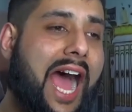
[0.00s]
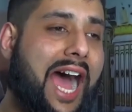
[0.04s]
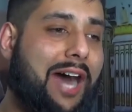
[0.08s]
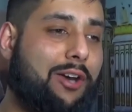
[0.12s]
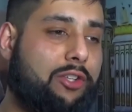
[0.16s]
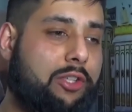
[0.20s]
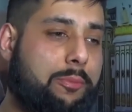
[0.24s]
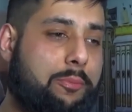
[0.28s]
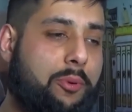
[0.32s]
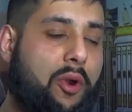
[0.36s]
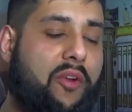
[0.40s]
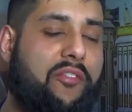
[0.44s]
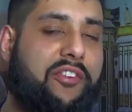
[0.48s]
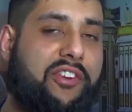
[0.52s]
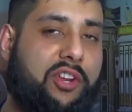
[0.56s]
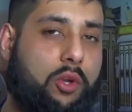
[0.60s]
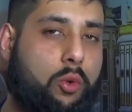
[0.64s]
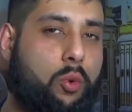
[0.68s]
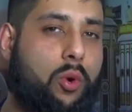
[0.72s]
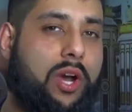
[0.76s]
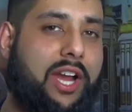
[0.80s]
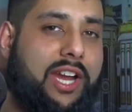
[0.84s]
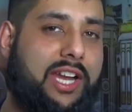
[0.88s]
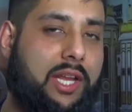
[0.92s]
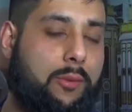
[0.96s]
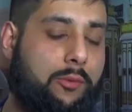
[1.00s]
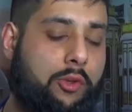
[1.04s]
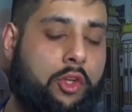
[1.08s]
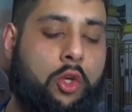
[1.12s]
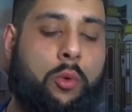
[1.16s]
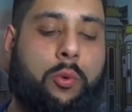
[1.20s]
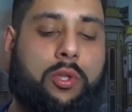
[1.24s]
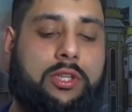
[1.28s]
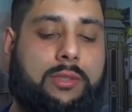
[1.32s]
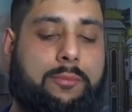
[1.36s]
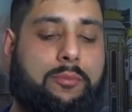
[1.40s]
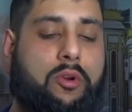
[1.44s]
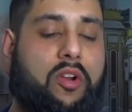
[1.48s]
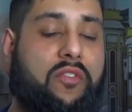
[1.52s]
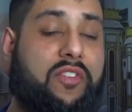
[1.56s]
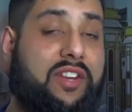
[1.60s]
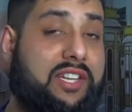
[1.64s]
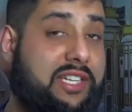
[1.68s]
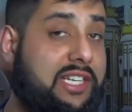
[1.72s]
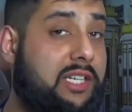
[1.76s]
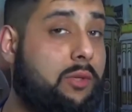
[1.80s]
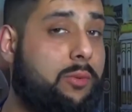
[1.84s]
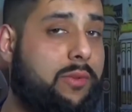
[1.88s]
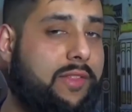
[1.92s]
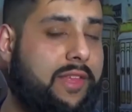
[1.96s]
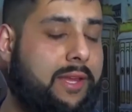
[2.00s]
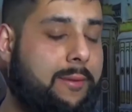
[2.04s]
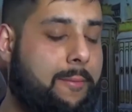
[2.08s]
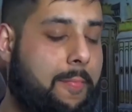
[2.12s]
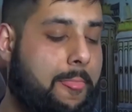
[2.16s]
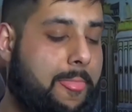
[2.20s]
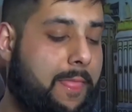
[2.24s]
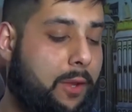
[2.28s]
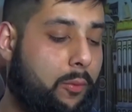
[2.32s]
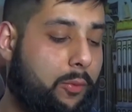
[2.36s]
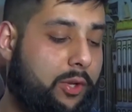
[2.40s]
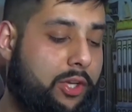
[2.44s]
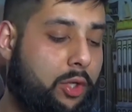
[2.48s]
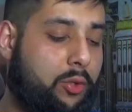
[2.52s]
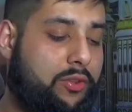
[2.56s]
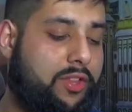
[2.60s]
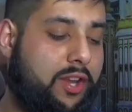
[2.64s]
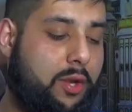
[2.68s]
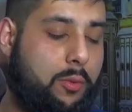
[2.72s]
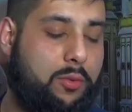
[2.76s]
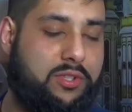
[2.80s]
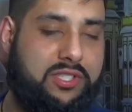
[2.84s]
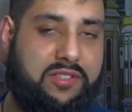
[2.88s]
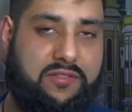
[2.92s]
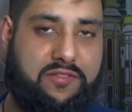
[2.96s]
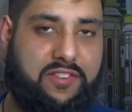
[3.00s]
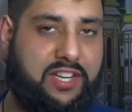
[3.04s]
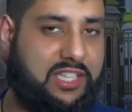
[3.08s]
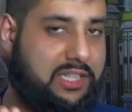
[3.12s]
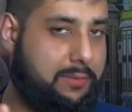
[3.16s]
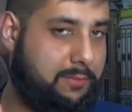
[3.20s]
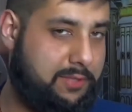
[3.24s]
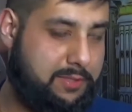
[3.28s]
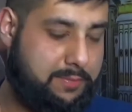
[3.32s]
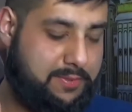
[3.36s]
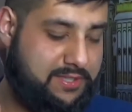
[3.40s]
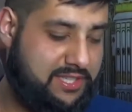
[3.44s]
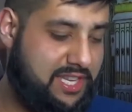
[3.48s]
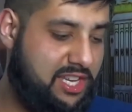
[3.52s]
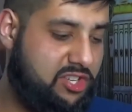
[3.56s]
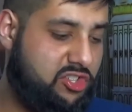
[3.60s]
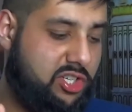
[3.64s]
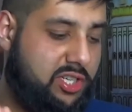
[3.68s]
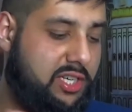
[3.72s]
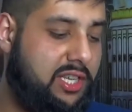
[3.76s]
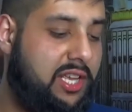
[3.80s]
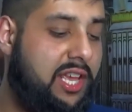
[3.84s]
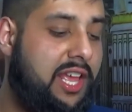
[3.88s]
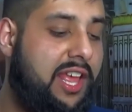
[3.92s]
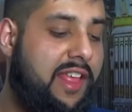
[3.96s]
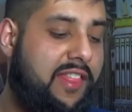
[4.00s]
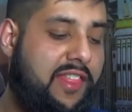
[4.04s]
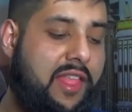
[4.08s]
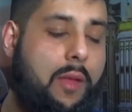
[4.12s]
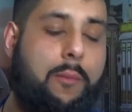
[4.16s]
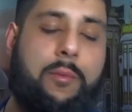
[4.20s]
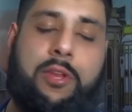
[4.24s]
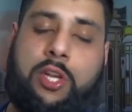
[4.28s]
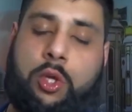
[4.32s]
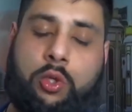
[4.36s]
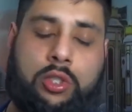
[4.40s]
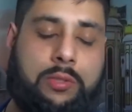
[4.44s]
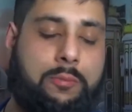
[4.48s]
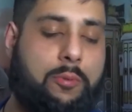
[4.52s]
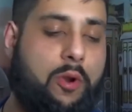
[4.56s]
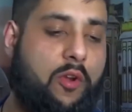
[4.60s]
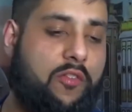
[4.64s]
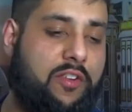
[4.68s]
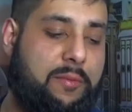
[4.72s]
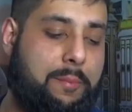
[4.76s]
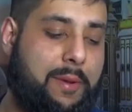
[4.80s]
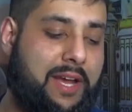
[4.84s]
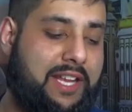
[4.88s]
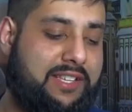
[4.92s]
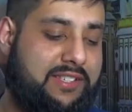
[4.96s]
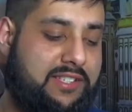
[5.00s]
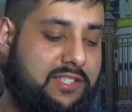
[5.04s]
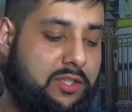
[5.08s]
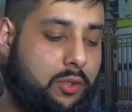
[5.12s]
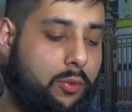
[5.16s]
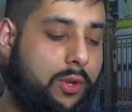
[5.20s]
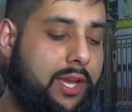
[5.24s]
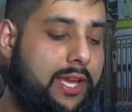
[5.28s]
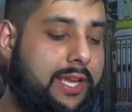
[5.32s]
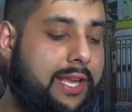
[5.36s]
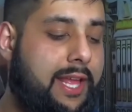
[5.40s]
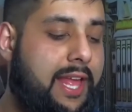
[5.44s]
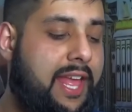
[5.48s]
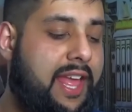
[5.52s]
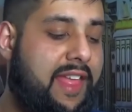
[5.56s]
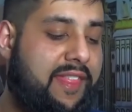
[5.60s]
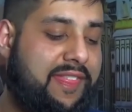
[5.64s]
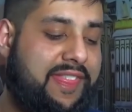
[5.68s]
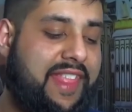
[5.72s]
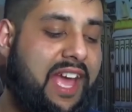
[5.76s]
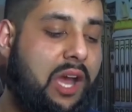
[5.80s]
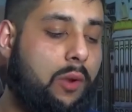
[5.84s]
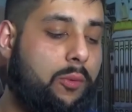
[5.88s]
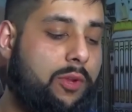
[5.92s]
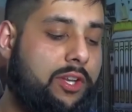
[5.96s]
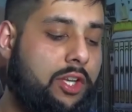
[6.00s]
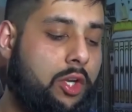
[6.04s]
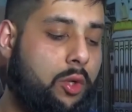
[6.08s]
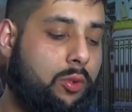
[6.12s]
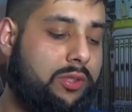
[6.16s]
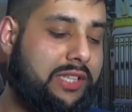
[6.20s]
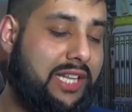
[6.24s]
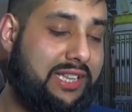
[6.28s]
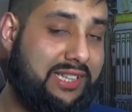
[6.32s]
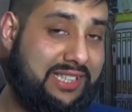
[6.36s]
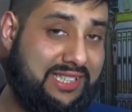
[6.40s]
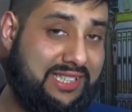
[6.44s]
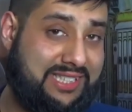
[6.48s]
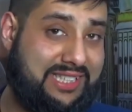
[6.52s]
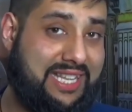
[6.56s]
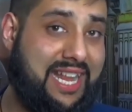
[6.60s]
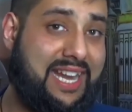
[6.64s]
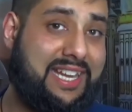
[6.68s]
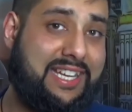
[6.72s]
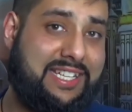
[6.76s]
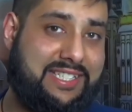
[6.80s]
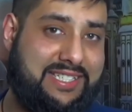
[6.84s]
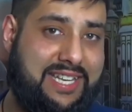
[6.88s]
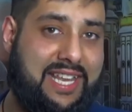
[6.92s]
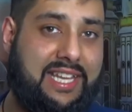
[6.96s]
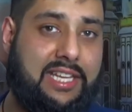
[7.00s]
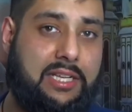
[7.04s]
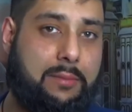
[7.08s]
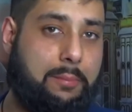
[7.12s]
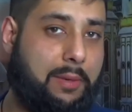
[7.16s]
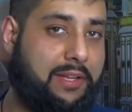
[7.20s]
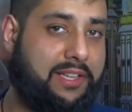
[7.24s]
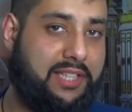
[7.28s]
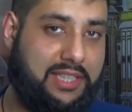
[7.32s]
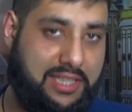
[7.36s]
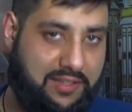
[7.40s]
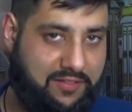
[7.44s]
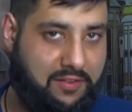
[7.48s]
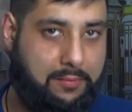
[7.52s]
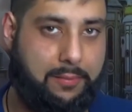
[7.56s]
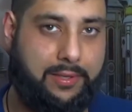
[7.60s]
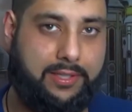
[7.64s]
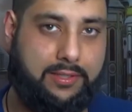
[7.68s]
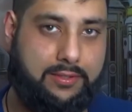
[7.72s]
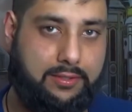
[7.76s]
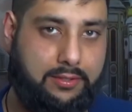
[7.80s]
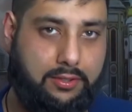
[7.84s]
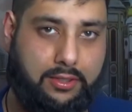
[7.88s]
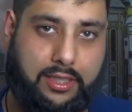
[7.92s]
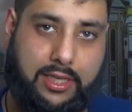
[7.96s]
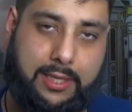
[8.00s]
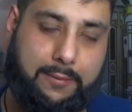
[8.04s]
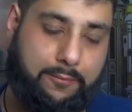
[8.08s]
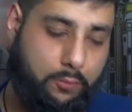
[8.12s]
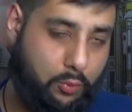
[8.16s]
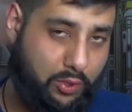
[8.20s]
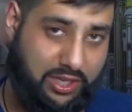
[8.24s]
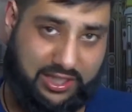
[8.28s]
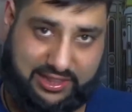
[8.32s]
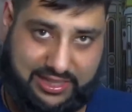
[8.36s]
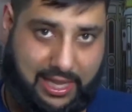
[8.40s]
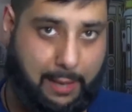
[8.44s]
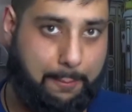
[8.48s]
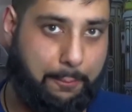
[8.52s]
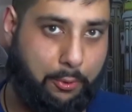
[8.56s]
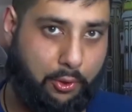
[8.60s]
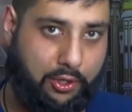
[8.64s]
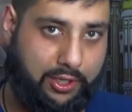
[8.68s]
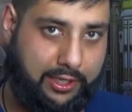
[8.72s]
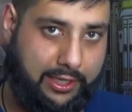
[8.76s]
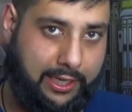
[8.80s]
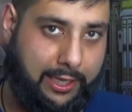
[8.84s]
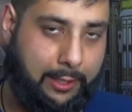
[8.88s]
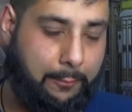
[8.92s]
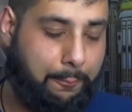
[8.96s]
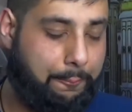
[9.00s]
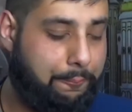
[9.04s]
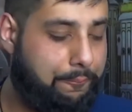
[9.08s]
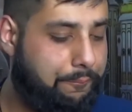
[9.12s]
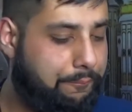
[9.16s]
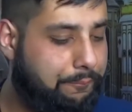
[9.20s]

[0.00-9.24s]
how the Prophet acquired it, we know what the Prophet did with it, and we know that it was in Fatima's possession. Then we know the Prophet passes away. Now we know that this land is taken by the government. Okay, we're at that point now.